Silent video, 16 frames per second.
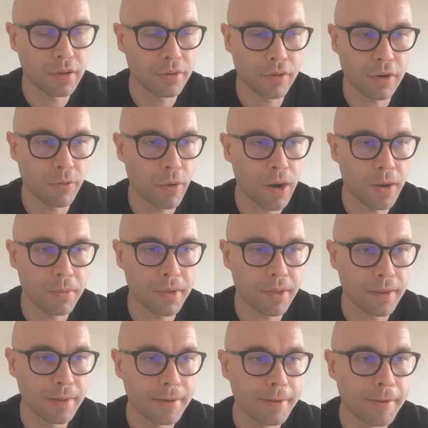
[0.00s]
requirement.
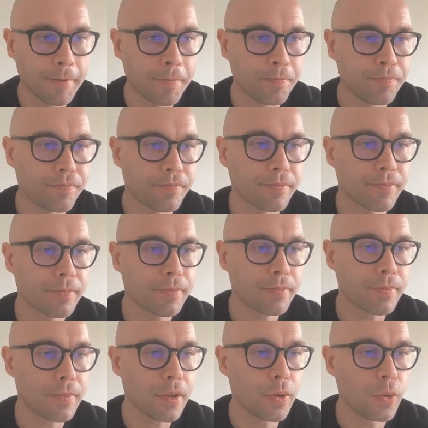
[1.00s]

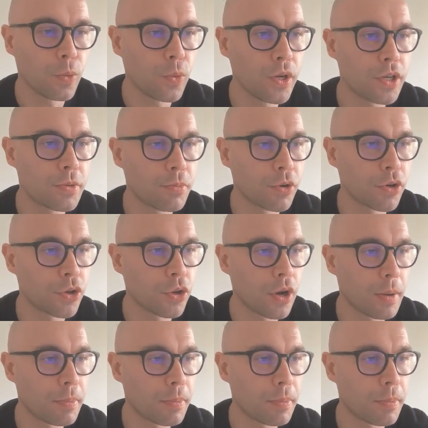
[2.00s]
Which Bordeaux